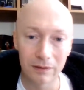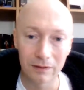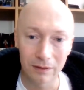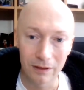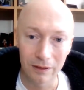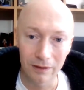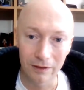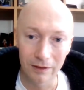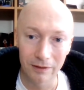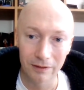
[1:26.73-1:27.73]
Look at that
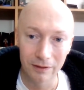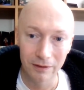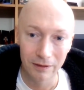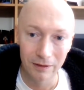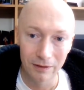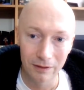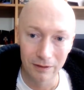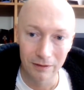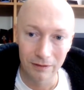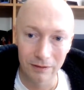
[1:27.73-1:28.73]
guy.
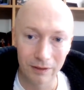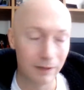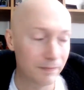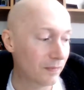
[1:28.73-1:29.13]
Yeah.